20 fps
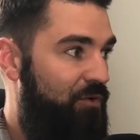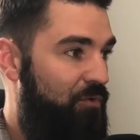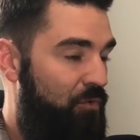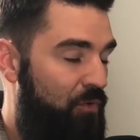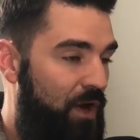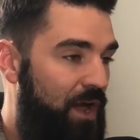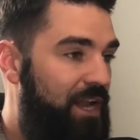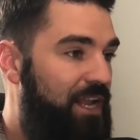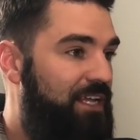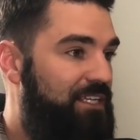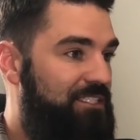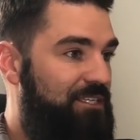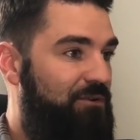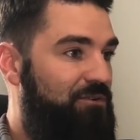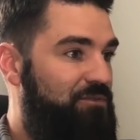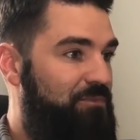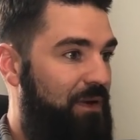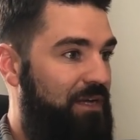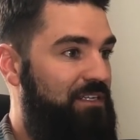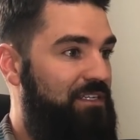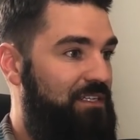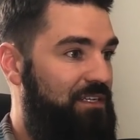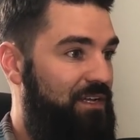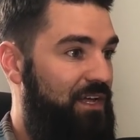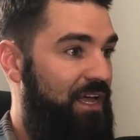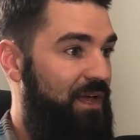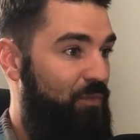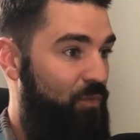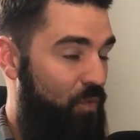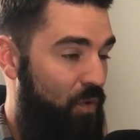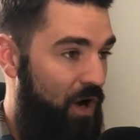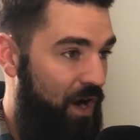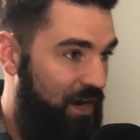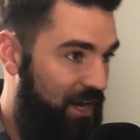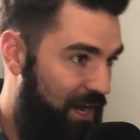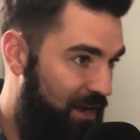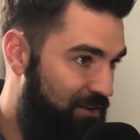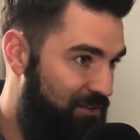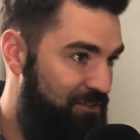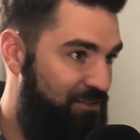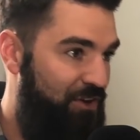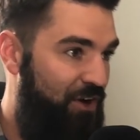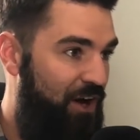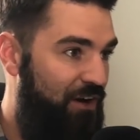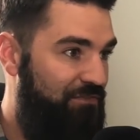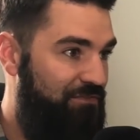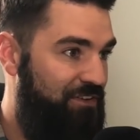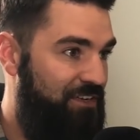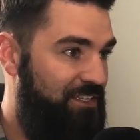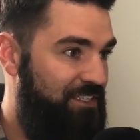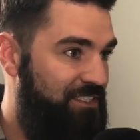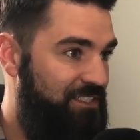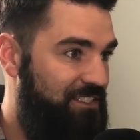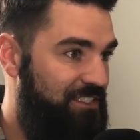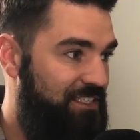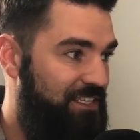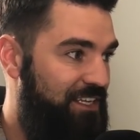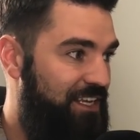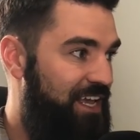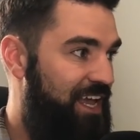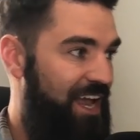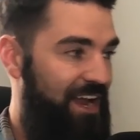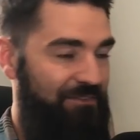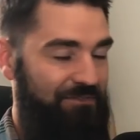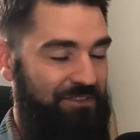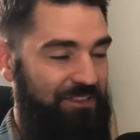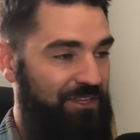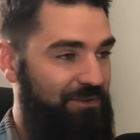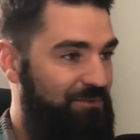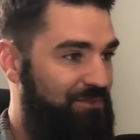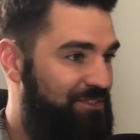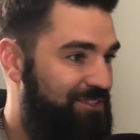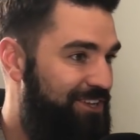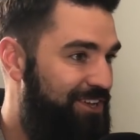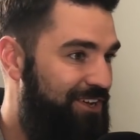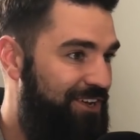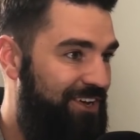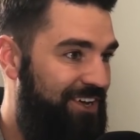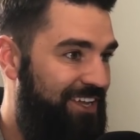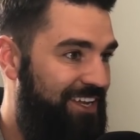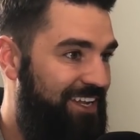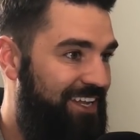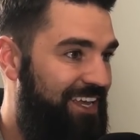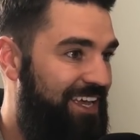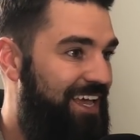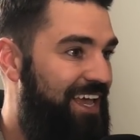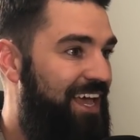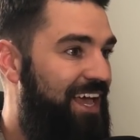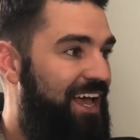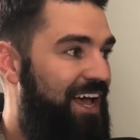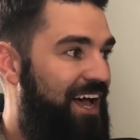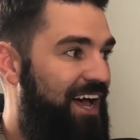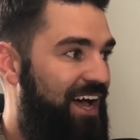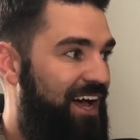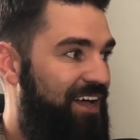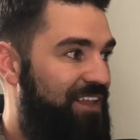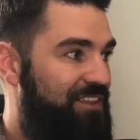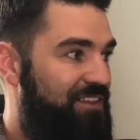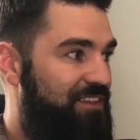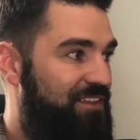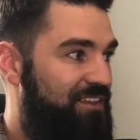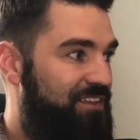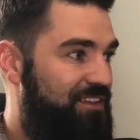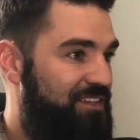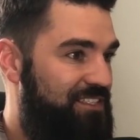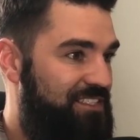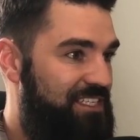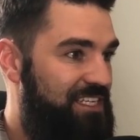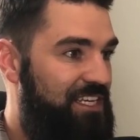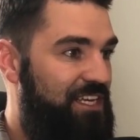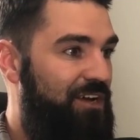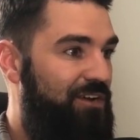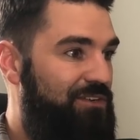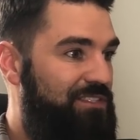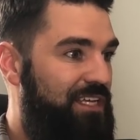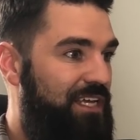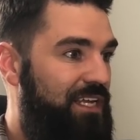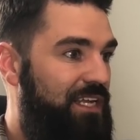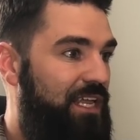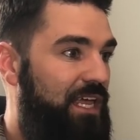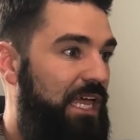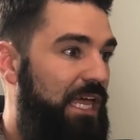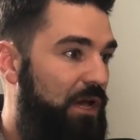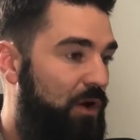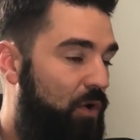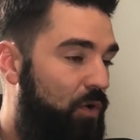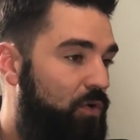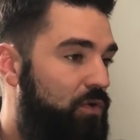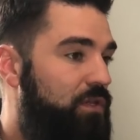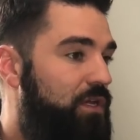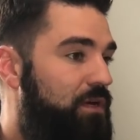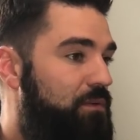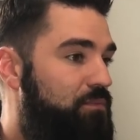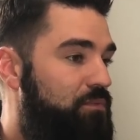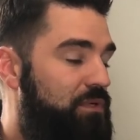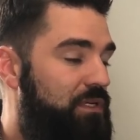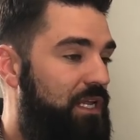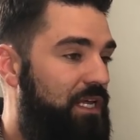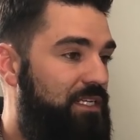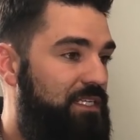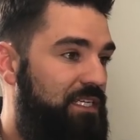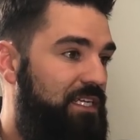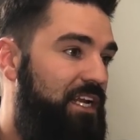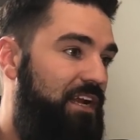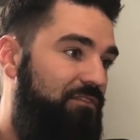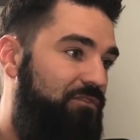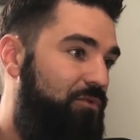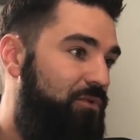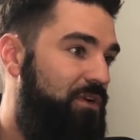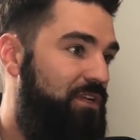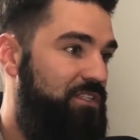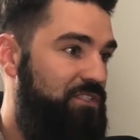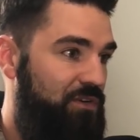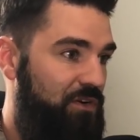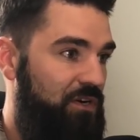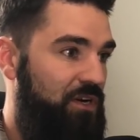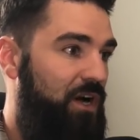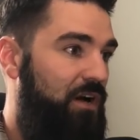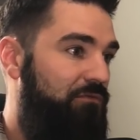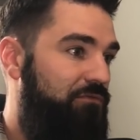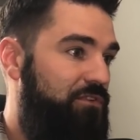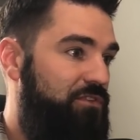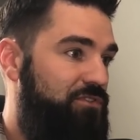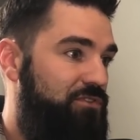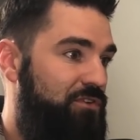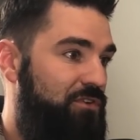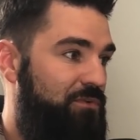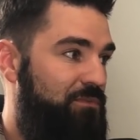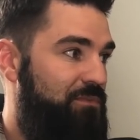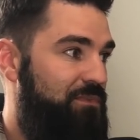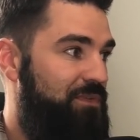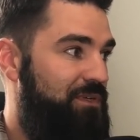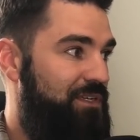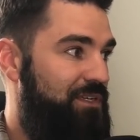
right as I was about to walk out of the office, everything was good. Uh, the C E O said, "Hold up, we'd like to get everyone into our conference room."